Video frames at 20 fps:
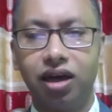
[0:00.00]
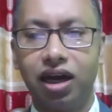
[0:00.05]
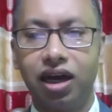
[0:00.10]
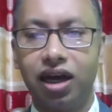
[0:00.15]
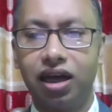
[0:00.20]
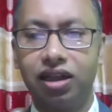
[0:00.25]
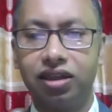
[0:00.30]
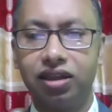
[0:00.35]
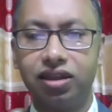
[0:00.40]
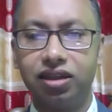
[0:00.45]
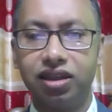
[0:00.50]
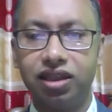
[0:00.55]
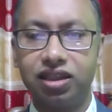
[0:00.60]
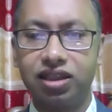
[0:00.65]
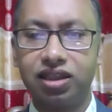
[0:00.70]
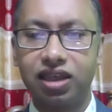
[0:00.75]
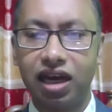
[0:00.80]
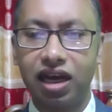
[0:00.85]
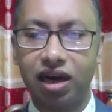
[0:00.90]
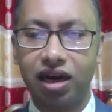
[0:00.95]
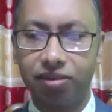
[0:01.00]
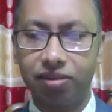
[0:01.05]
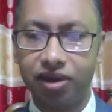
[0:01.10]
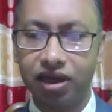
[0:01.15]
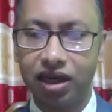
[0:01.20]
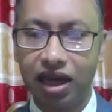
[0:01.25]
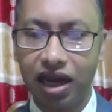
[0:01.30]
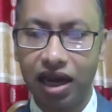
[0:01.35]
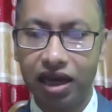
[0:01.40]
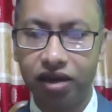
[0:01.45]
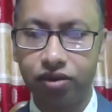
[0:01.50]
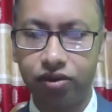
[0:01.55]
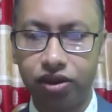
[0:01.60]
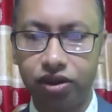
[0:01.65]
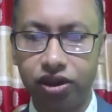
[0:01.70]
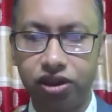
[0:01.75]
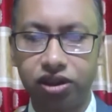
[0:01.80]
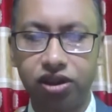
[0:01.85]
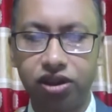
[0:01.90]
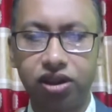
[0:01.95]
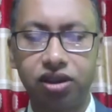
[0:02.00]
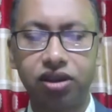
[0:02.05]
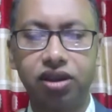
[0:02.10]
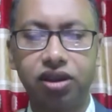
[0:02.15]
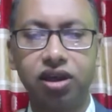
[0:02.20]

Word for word: And this Arabic language